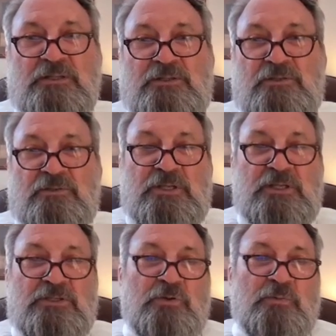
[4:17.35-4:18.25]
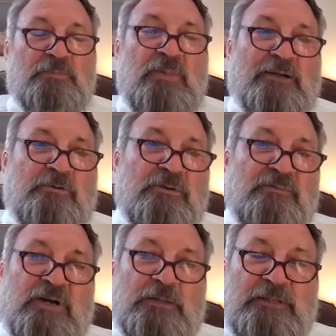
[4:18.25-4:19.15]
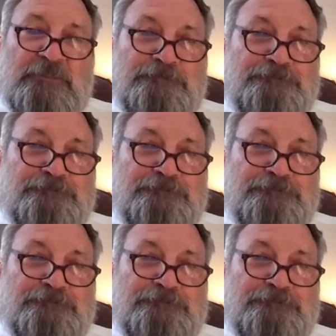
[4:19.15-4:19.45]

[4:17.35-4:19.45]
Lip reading: to the tumor microenvironment.